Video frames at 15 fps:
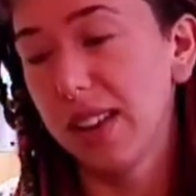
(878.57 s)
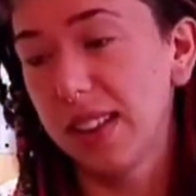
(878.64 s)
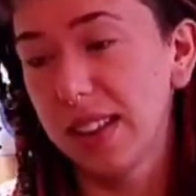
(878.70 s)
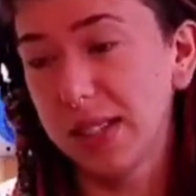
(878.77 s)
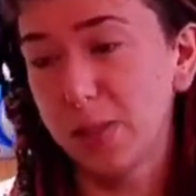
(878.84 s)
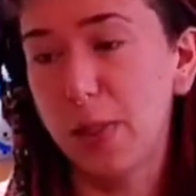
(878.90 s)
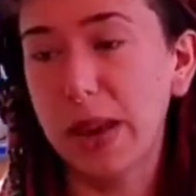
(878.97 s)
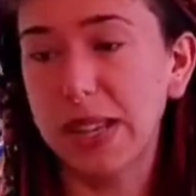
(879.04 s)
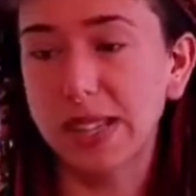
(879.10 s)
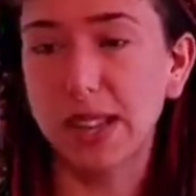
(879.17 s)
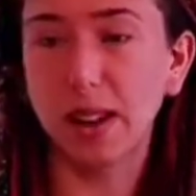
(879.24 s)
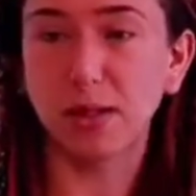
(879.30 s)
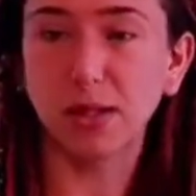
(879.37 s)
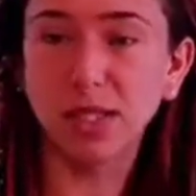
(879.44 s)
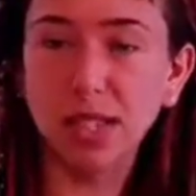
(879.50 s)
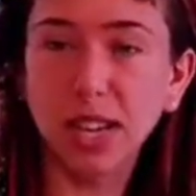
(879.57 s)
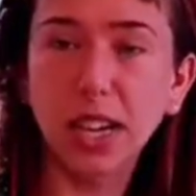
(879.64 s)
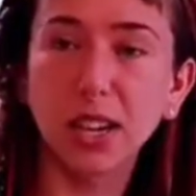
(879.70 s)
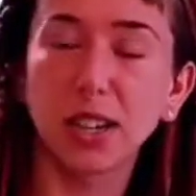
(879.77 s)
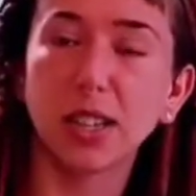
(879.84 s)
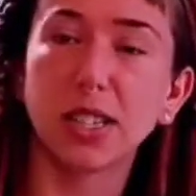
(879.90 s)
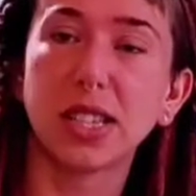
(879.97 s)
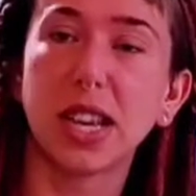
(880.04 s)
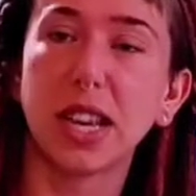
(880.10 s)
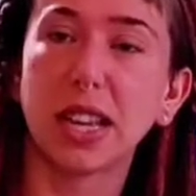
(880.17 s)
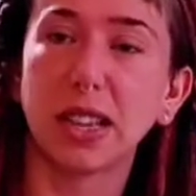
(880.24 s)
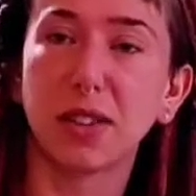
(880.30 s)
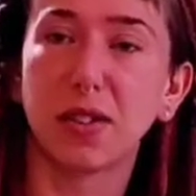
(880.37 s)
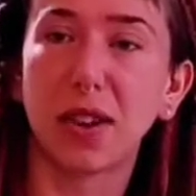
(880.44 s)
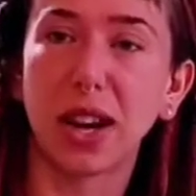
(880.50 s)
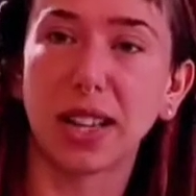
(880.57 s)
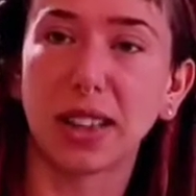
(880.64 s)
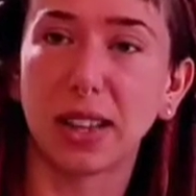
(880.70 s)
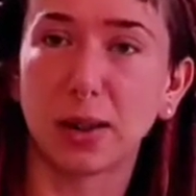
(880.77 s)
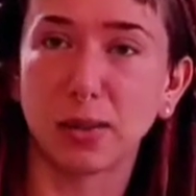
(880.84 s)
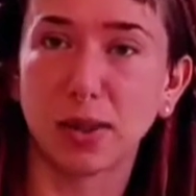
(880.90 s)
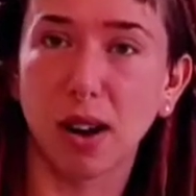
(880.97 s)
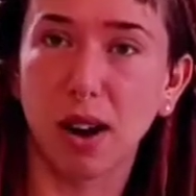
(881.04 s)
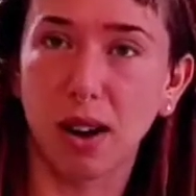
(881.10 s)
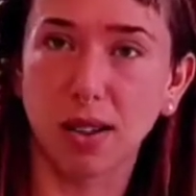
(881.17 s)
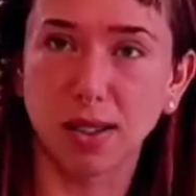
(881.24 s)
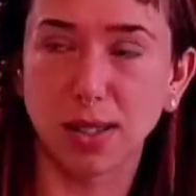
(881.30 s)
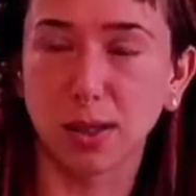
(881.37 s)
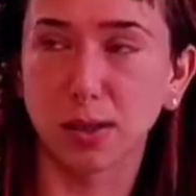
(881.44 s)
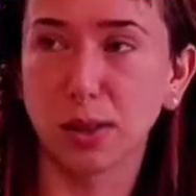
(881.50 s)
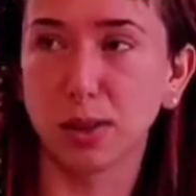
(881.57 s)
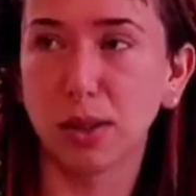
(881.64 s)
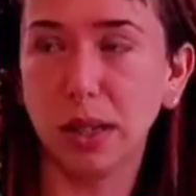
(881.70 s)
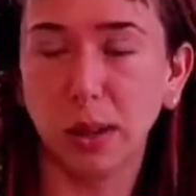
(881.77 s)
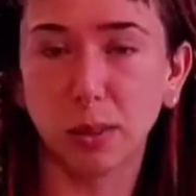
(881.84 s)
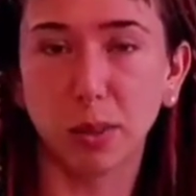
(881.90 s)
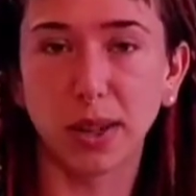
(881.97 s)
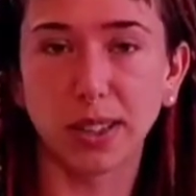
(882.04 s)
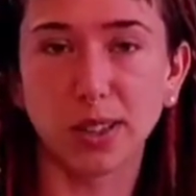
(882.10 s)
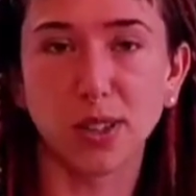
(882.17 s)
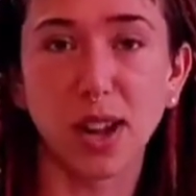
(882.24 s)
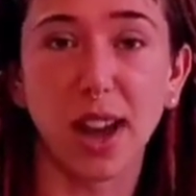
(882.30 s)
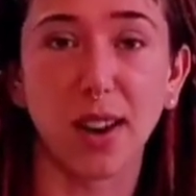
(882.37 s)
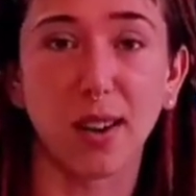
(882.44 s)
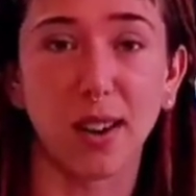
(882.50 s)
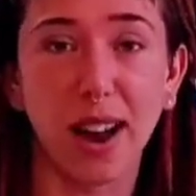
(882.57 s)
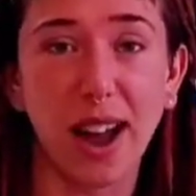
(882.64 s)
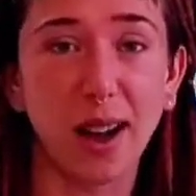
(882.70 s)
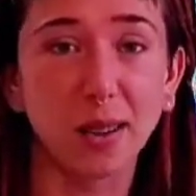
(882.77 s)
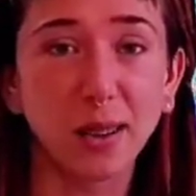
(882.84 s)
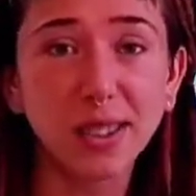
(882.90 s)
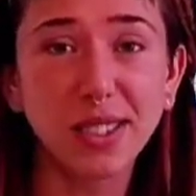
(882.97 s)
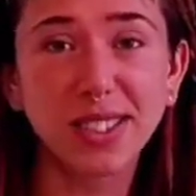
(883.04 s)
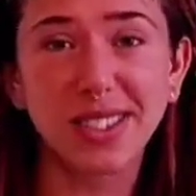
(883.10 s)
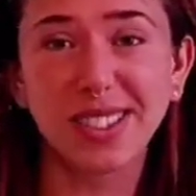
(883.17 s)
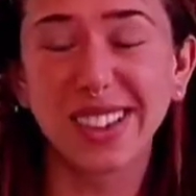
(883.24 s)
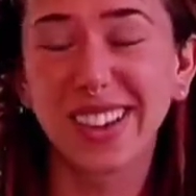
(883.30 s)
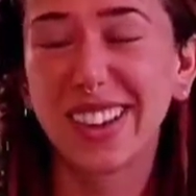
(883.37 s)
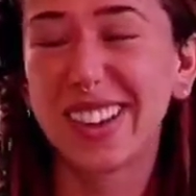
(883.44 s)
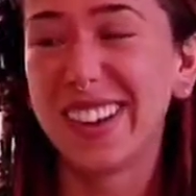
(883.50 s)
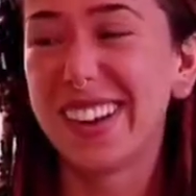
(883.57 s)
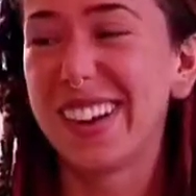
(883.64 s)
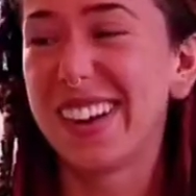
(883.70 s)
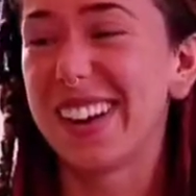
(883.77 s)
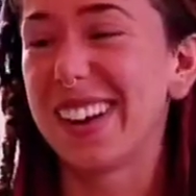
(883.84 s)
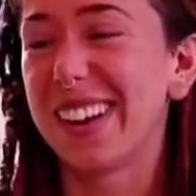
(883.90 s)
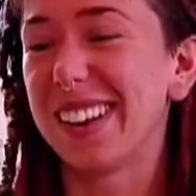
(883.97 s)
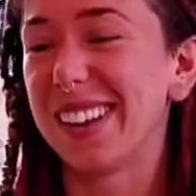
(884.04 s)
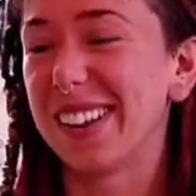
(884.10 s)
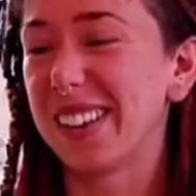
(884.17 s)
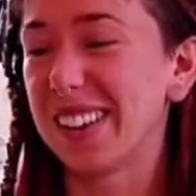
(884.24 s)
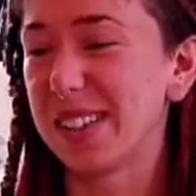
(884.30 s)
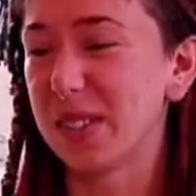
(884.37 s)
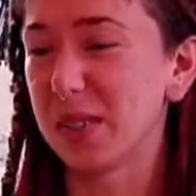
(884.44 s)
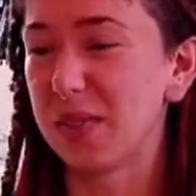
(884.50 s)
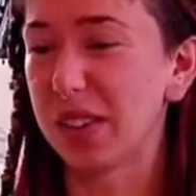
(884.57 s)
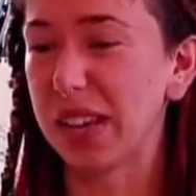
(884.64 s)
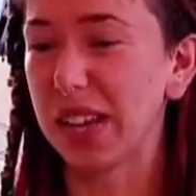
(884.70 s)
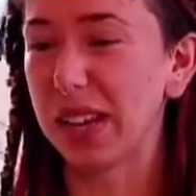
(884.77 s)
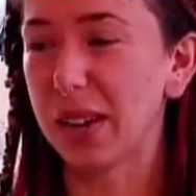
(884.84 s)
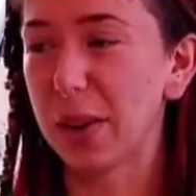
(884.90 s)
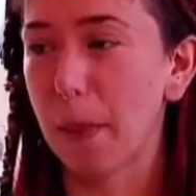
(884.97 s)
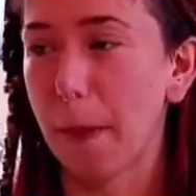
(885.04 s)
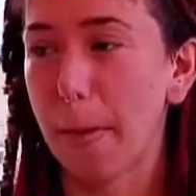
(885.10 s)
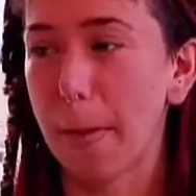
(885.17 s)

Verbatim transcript: the space downstairs and the fact that I was also doing a bunch at our house. Lots of like,